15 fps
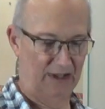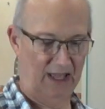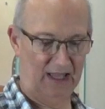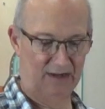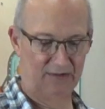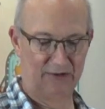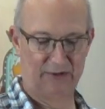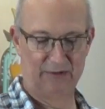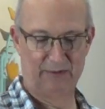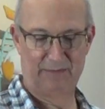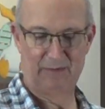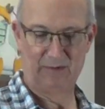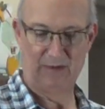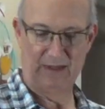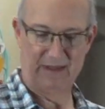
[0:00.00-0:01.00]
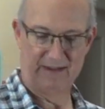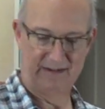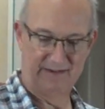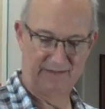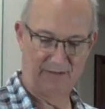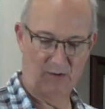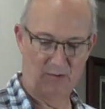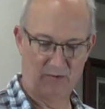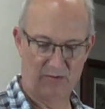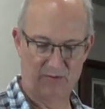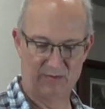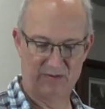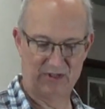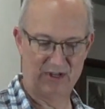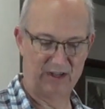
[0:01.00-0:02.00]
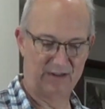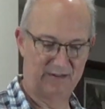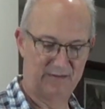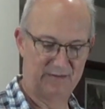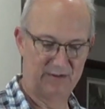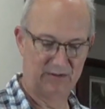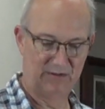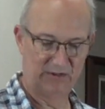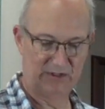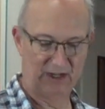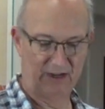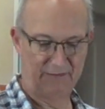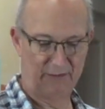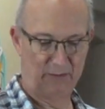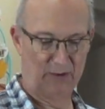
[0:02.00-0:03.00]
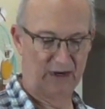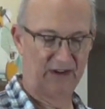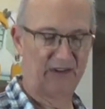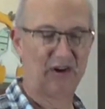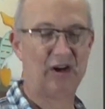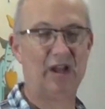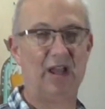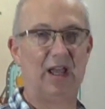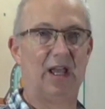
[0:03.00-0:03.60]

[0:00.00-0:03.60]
I don't know if you have old stuff, new stuff, or whatever,